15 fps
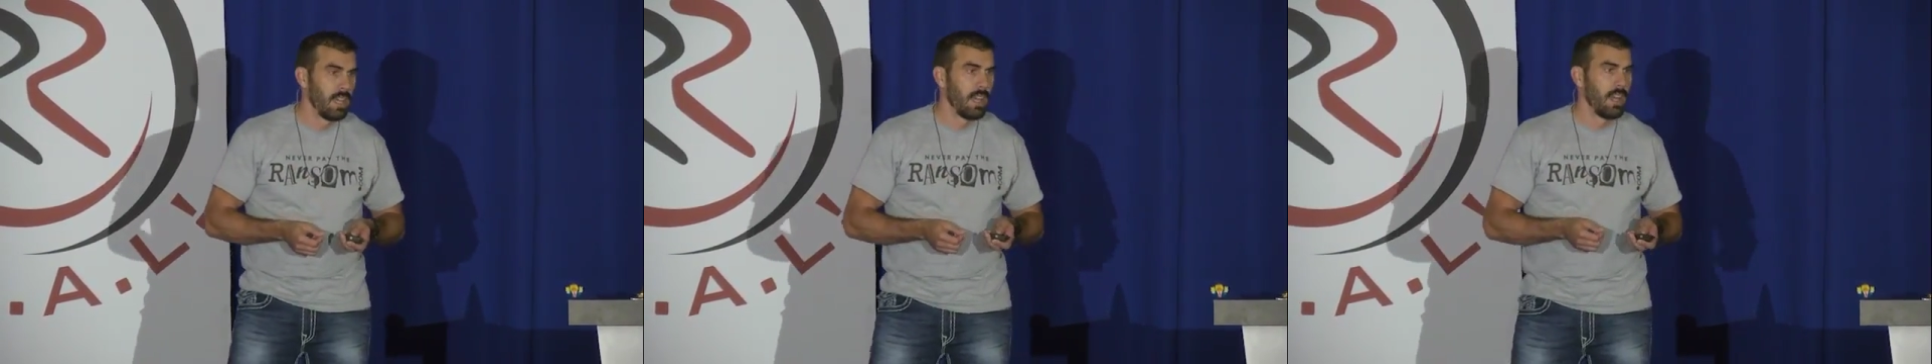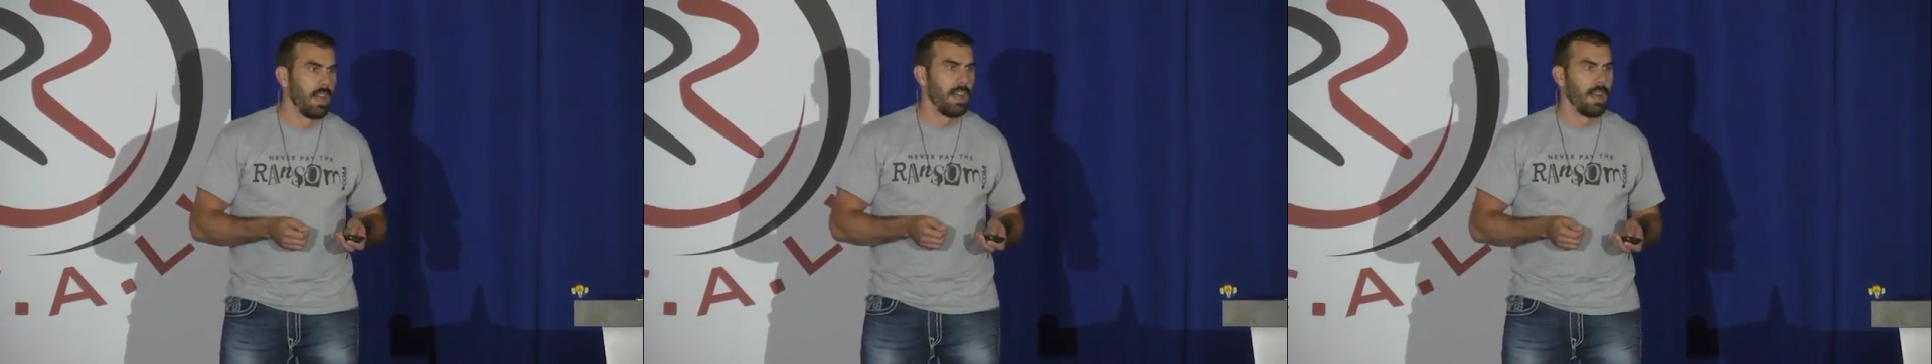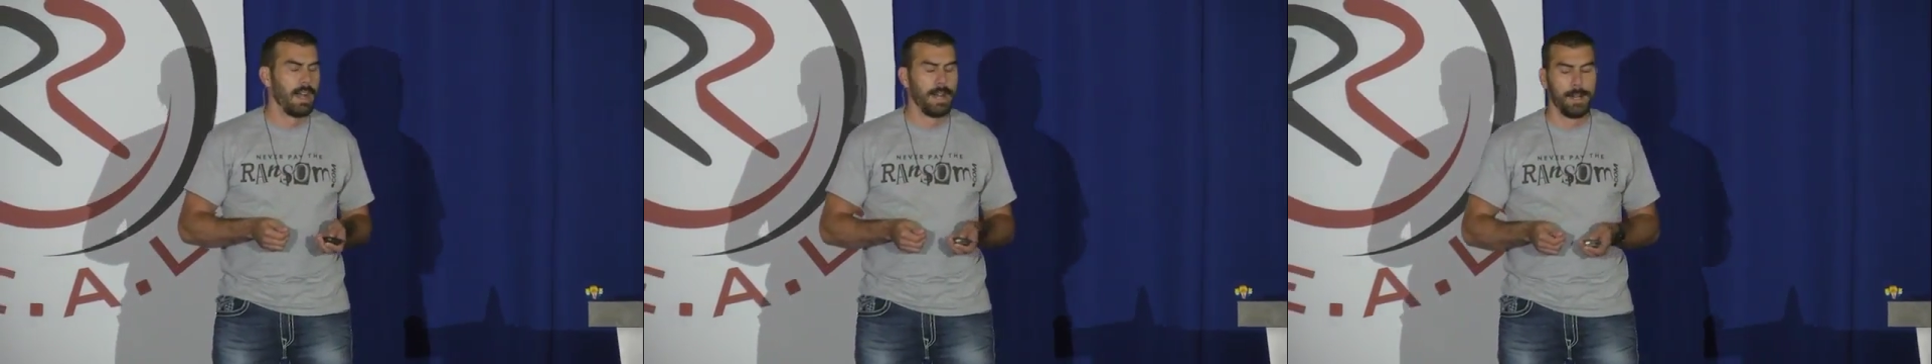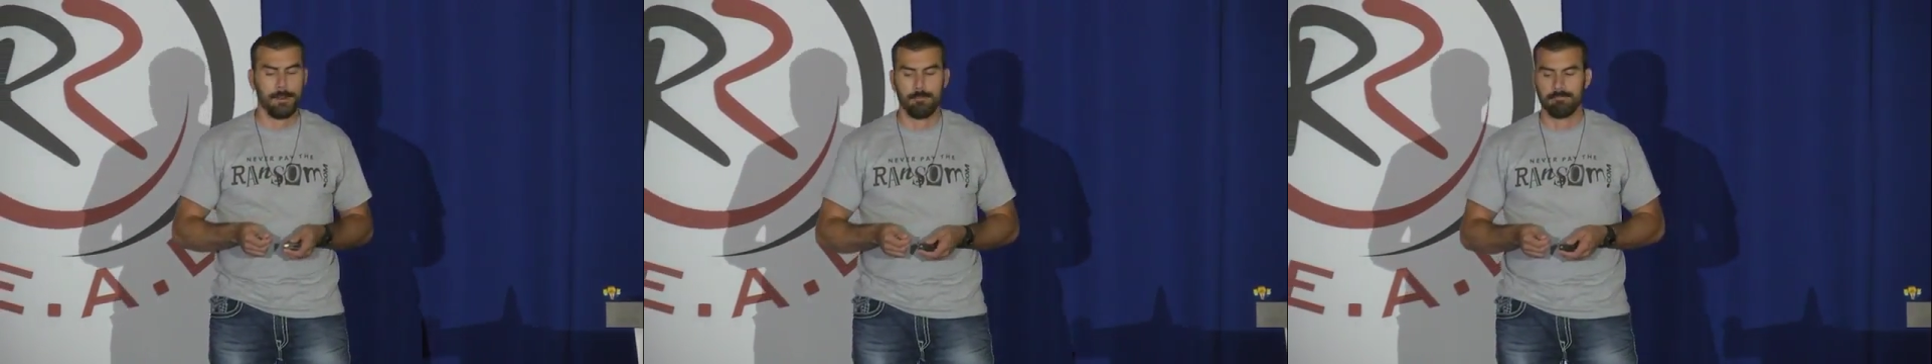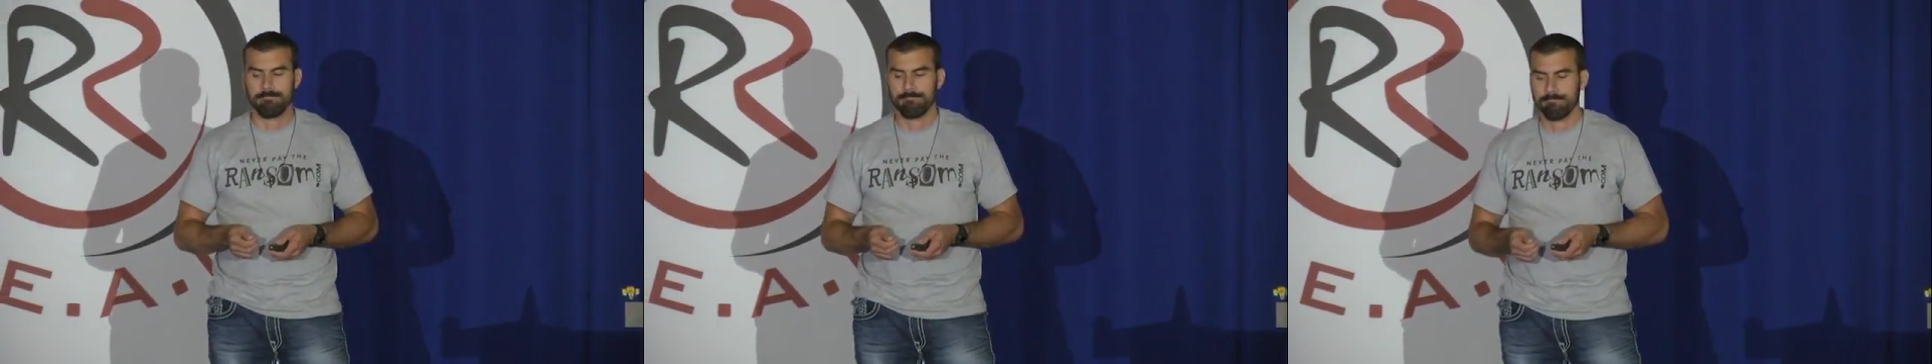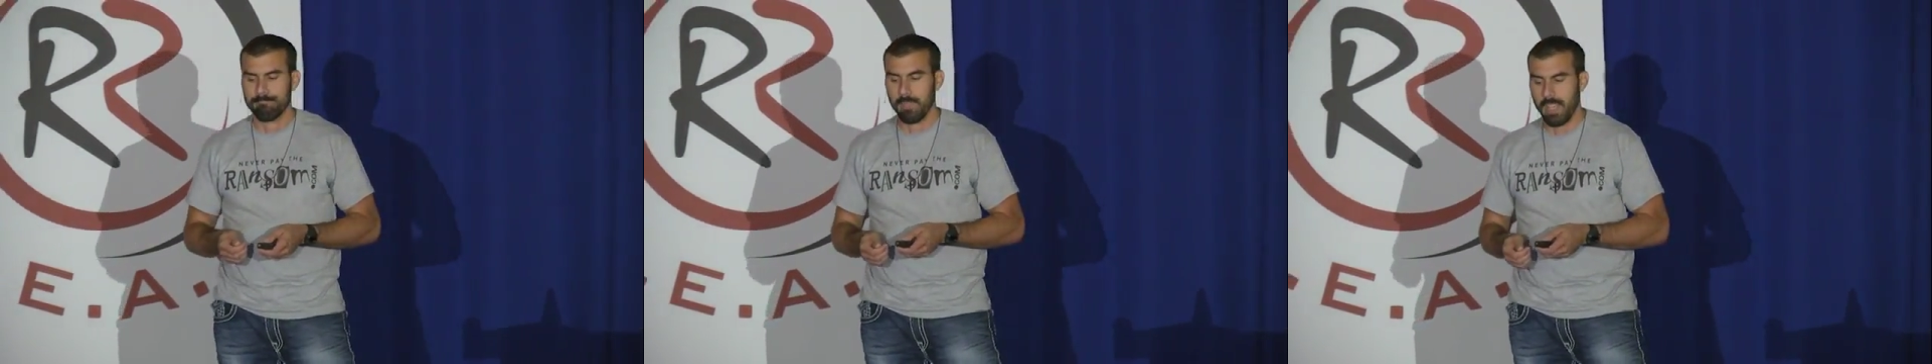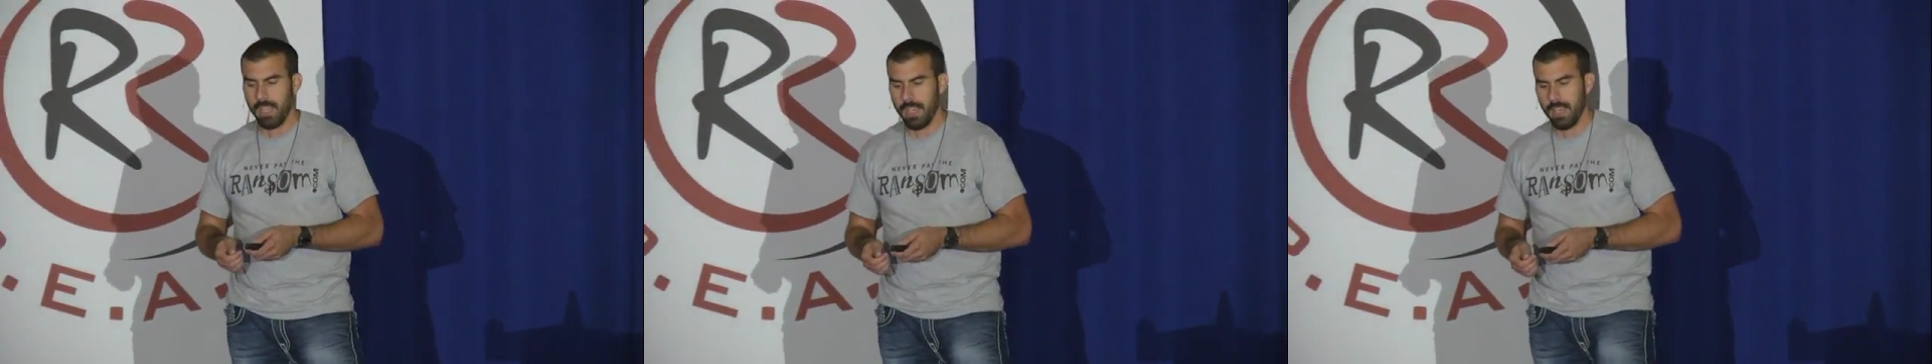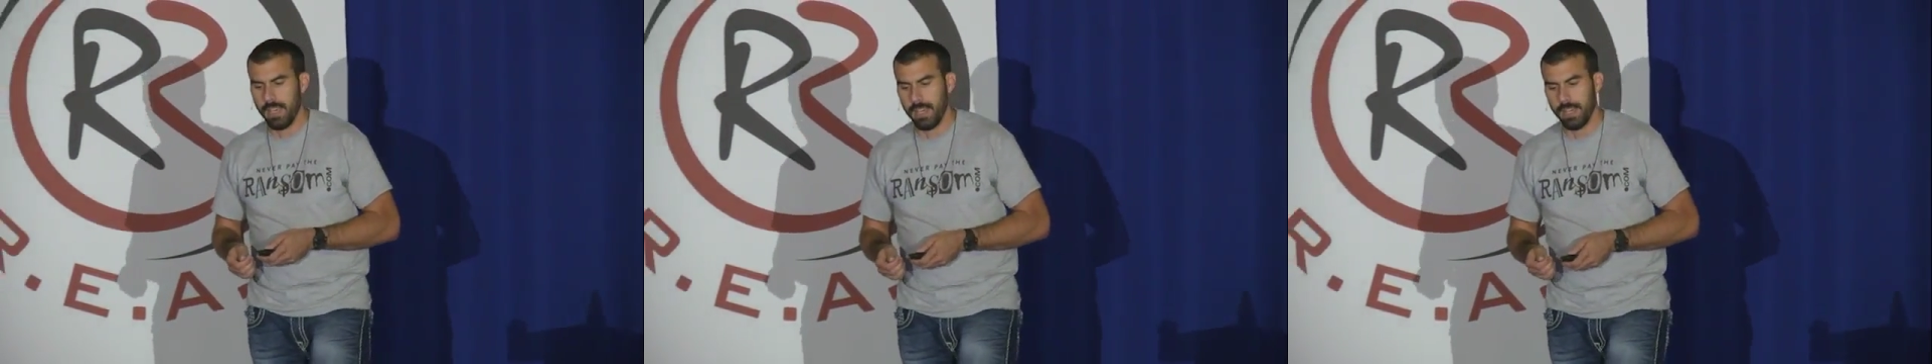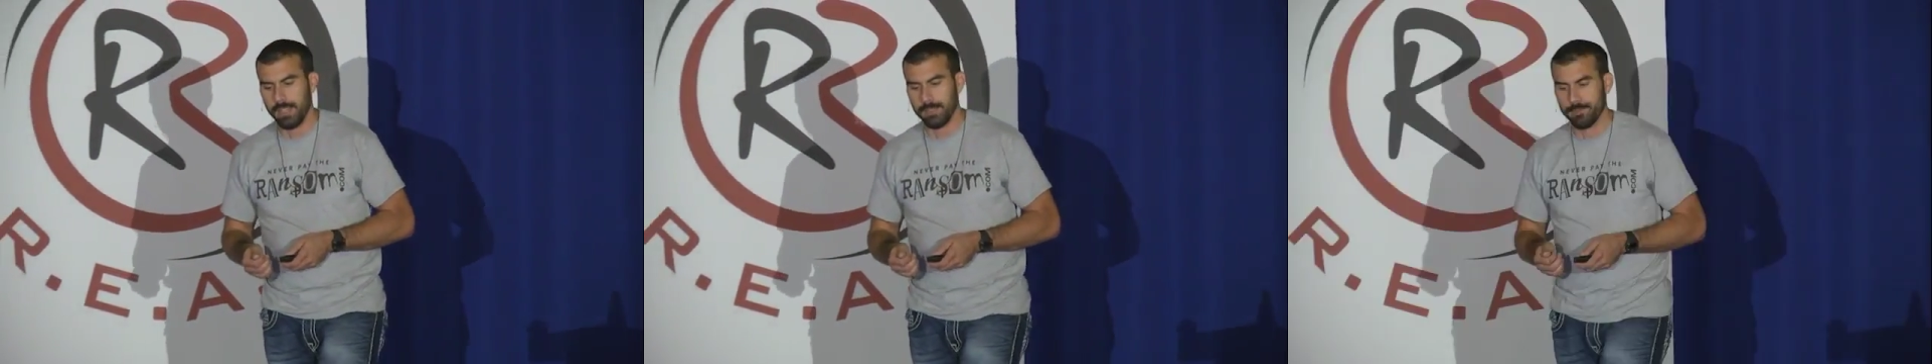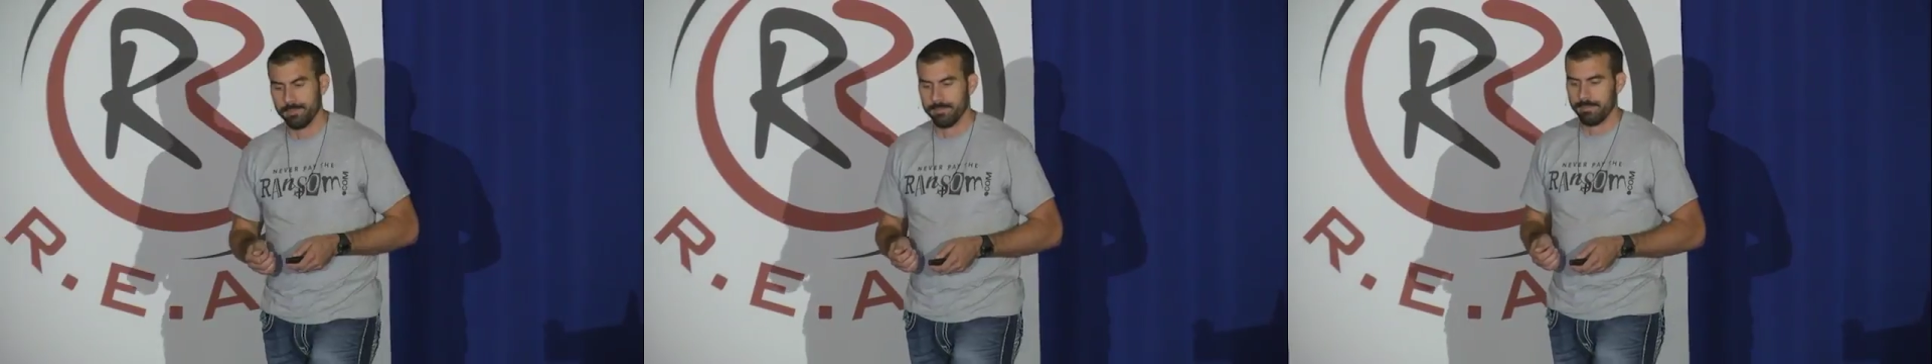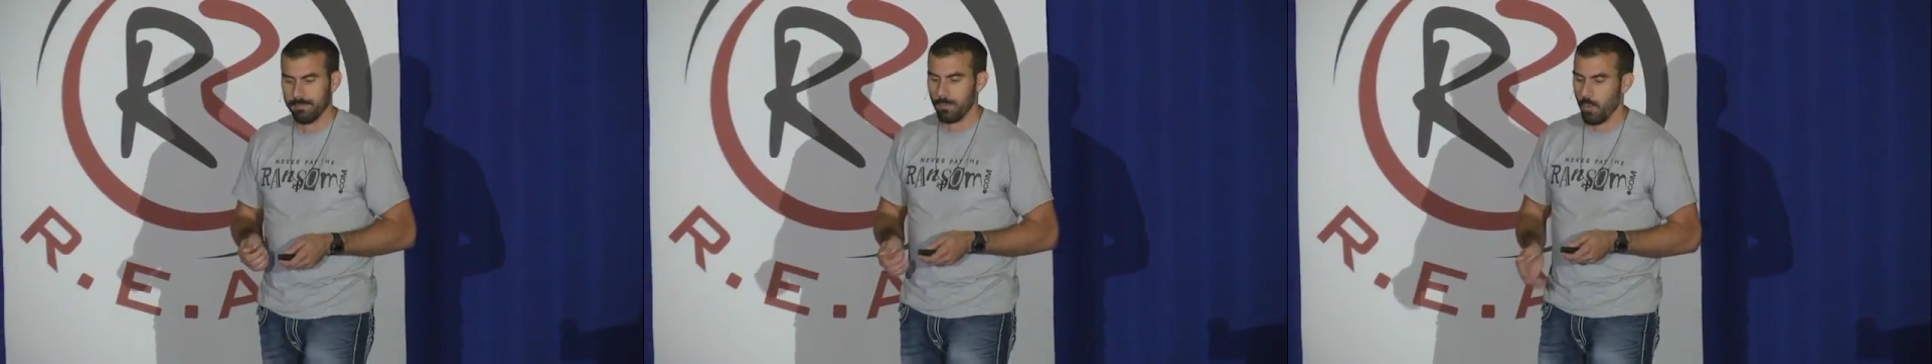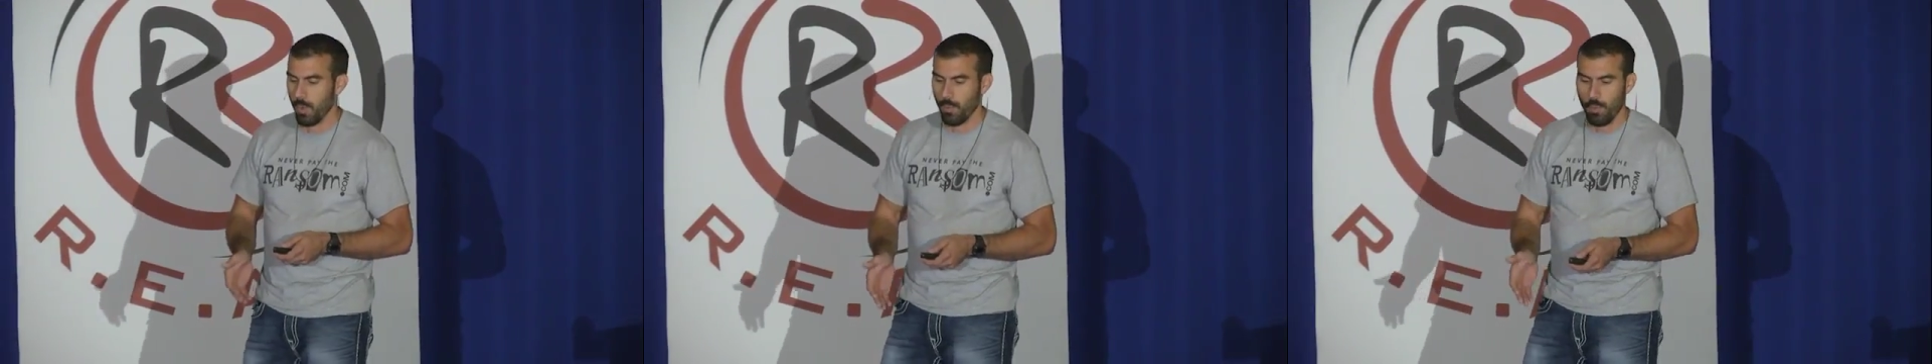We